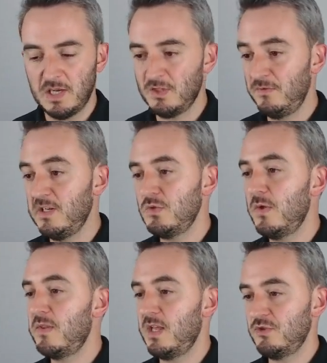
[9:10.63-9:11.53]
To finish
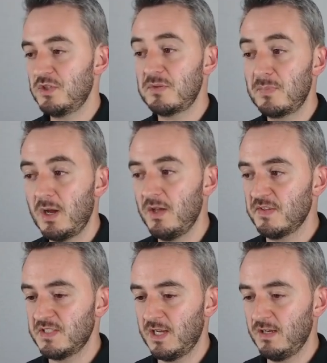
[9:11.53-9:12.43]
with, let's just apply
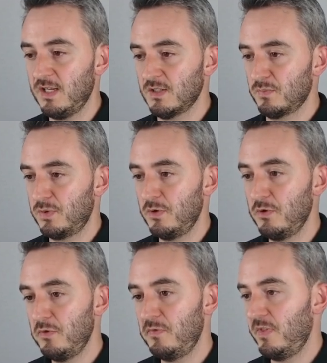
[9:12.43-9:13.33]
this technique to
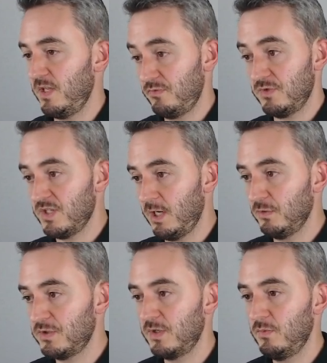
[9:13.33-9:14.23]
prove this
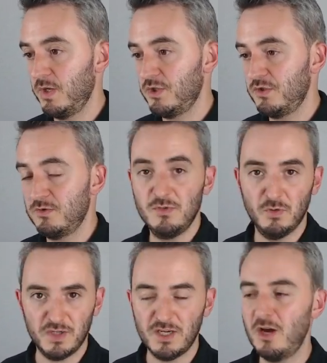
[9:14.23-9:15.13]
result, which you
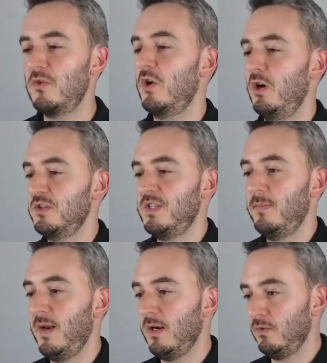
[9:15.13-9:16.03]
already know, the cos
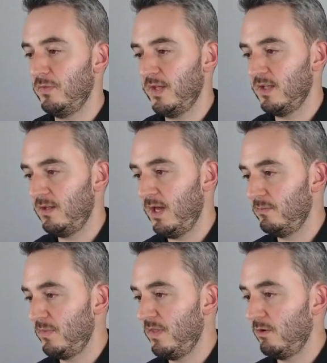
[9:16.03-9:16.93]
double angle
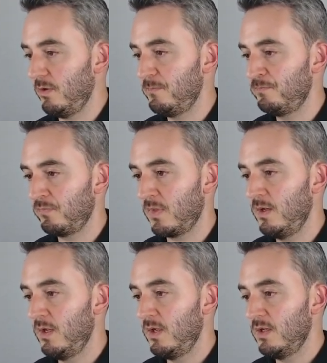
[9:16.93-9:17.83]
theorem.
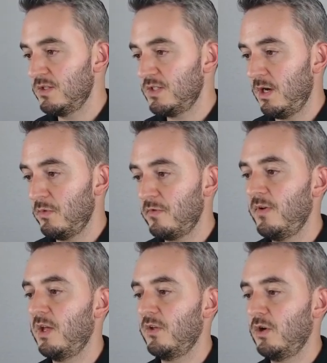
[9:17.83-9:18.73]
Start with the
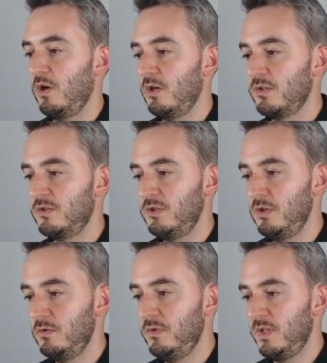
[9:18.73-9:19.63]
fact that cos
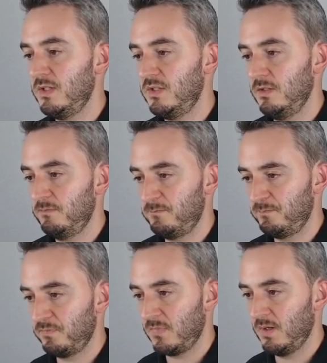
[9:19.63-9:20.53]
2 theta
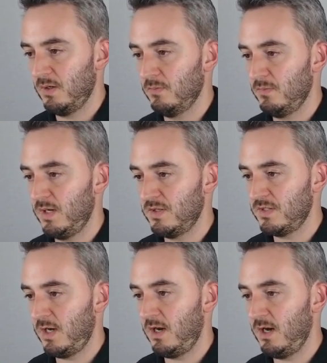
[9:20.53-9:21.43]
plus
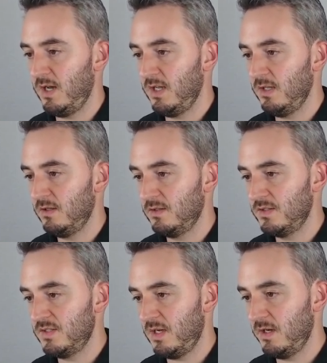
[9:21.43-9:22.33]
I
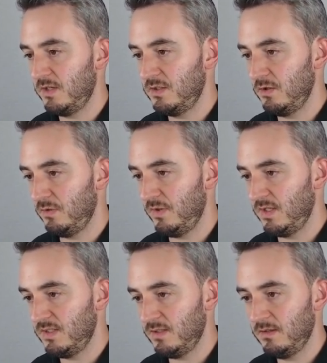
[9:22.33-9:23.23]
sine 2
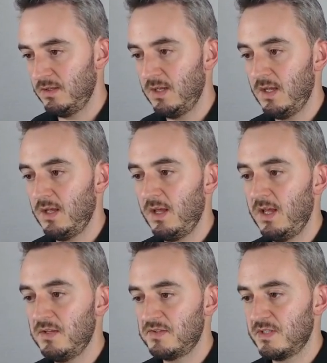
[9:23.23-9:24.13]
theta
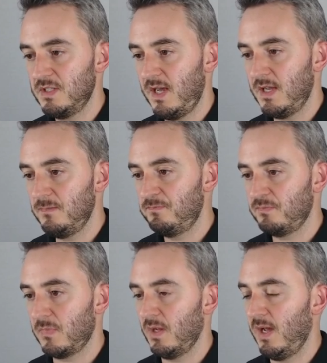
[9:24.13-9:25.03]
is the same
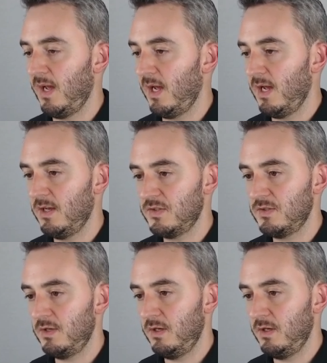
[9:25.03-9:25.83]
as